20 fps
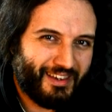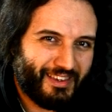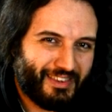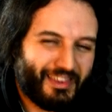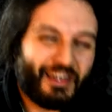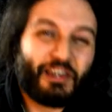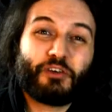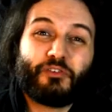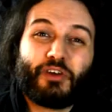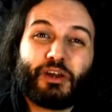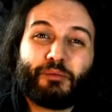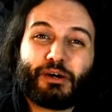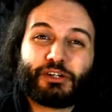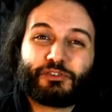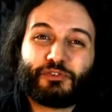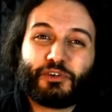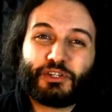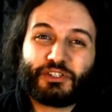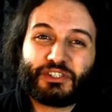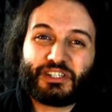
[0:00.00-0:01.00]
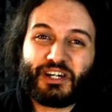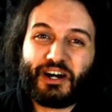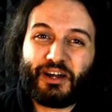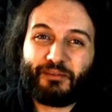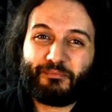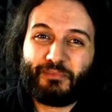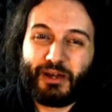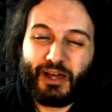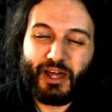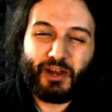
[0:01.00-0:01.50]
Thank you very much for your
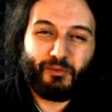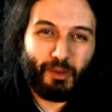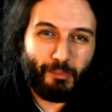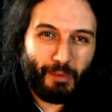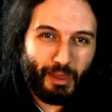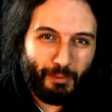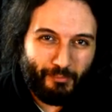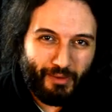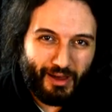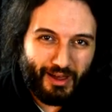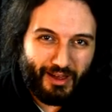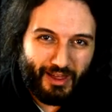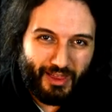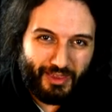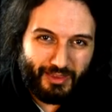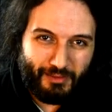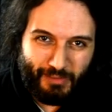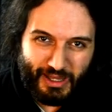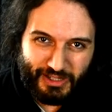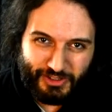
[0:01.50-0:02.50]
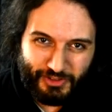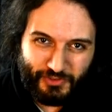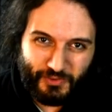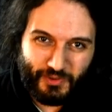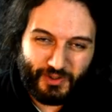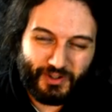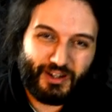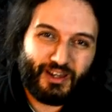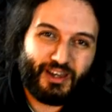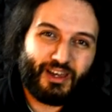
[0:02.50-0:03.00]
time and remember, the
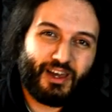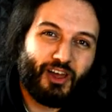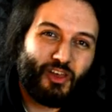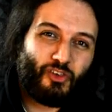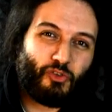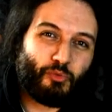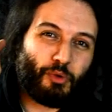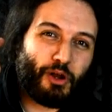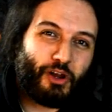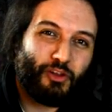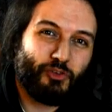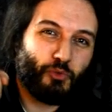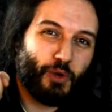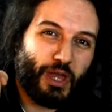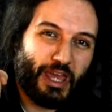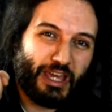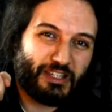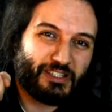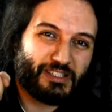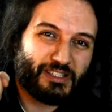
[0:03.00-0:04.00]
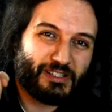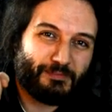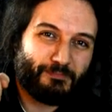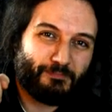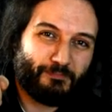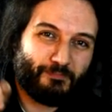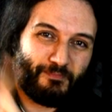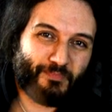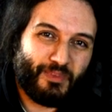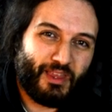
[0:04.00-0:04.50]
Metatron has spread his wings.
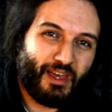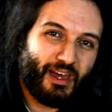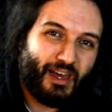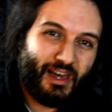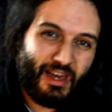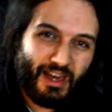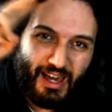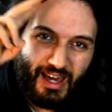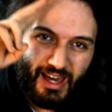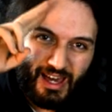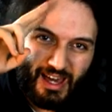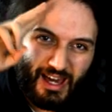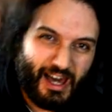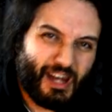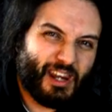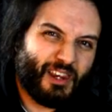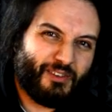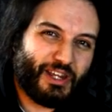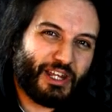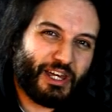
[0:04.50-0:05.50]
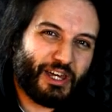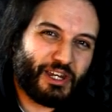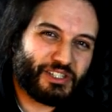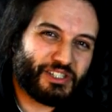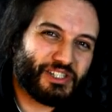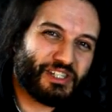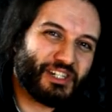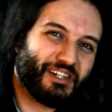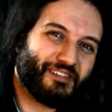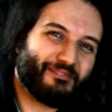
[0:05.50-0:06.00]

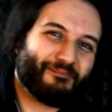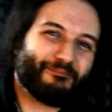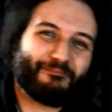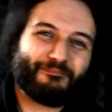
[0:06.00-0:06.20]
Arrivederci!